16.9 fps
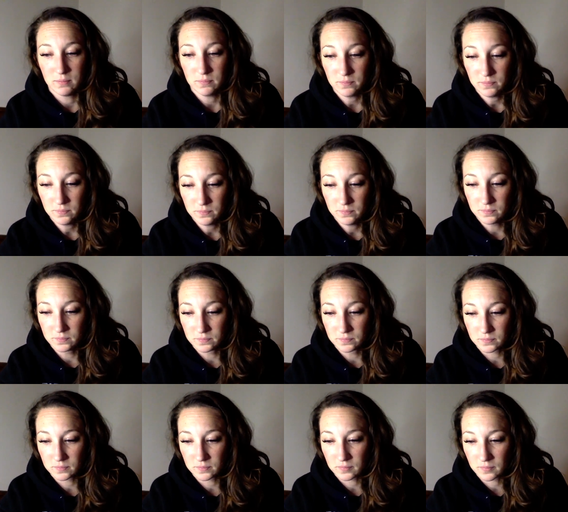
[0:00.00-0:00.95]

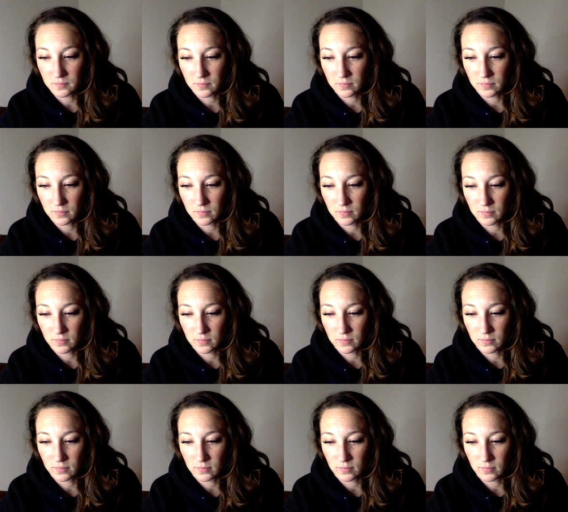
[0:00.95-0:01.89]

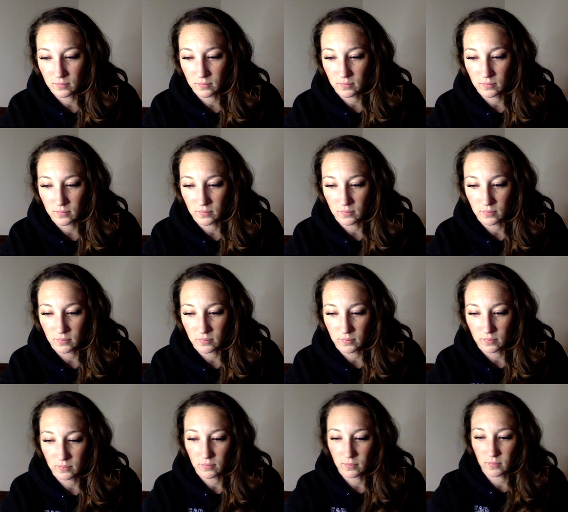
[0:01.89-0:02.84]

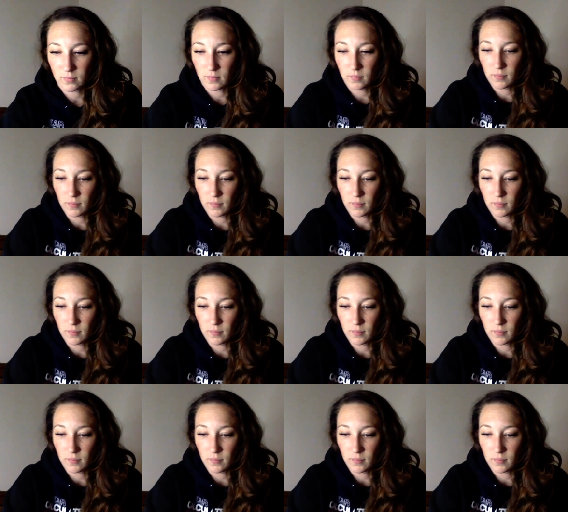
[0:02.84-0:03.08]
No one is speaking in this clip.